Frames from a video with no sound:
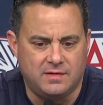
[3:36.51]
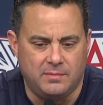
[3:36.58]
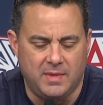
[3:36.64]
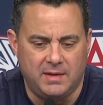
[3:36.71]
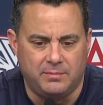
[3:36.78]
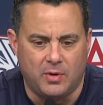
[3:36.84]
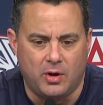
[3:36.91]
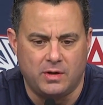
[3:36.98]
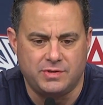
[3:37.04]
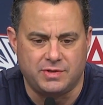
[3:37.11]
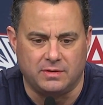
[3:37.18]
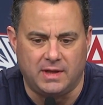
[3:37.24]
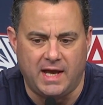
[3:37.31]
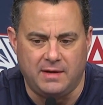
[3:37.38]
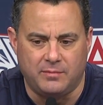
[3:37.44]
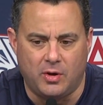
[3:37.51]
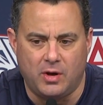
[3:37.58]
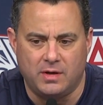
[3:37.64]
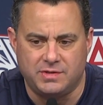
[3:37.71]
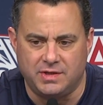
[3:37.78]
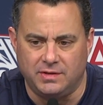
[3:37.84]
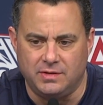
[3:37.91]
to mid March or late
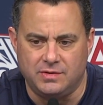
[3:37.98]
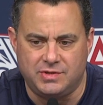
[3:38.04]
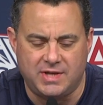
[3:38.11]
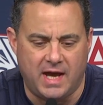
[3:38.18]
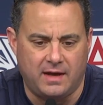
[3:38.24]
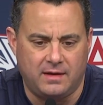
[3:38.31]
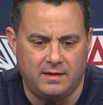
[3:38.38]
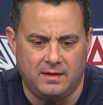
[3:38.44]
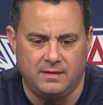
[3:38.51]
March and you check